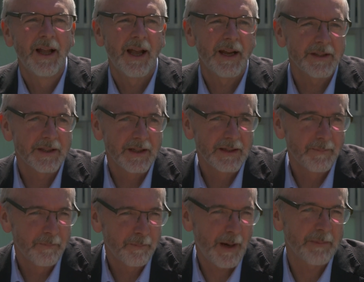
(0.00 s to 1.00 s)
And
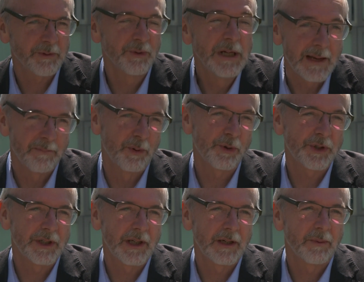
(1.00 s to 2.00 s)
perhaps really
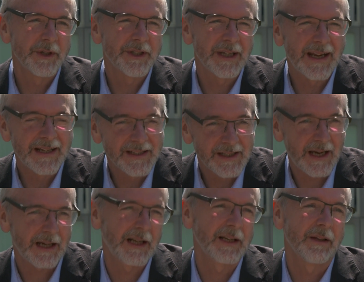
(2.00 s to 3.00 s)
importantly, we're seeing
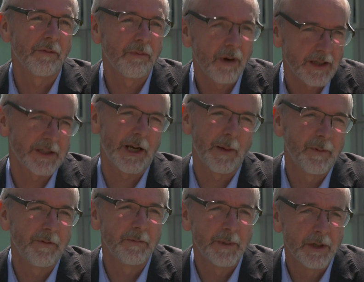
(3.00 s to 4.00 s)
exactly the right type
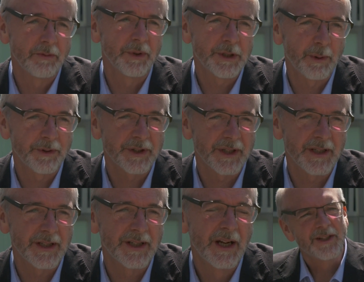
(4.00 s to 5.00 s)
of immune
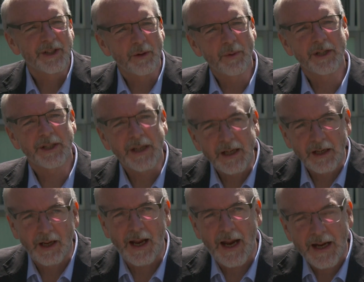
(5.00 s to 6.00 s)
responses. So we're
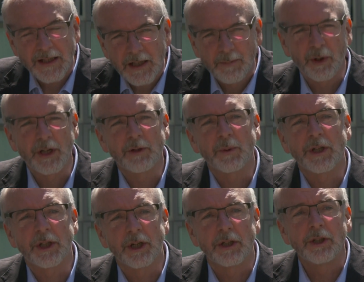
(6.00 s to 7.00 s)
seeing antibodies
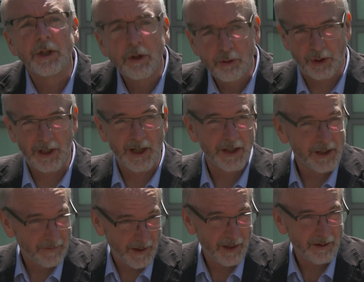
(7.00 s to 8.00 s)
which can neutralize
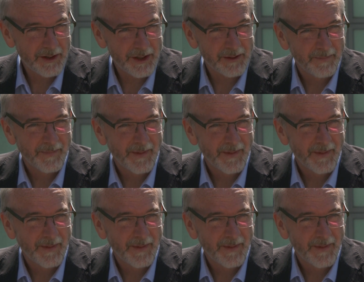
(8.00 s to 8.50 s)
the virus